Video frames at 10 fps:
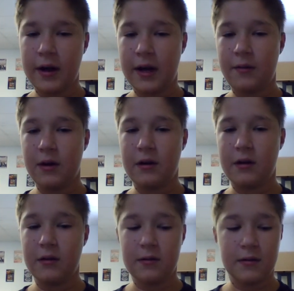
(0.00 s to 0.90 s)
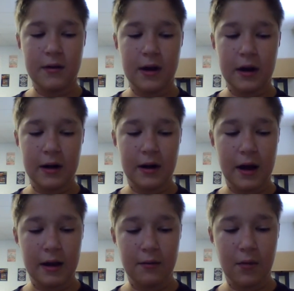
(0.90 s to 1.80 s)
and
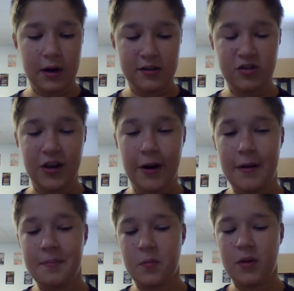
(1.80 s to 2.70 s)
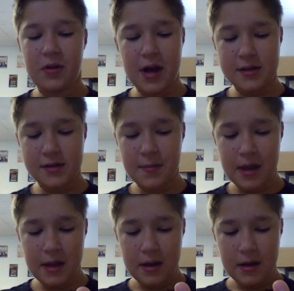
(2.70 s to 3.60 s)
I wanted to share it with you guys.
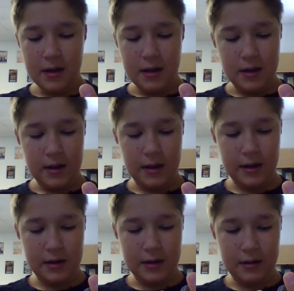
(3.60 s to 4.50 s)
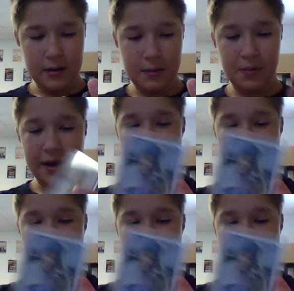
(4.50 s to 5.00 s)
And he played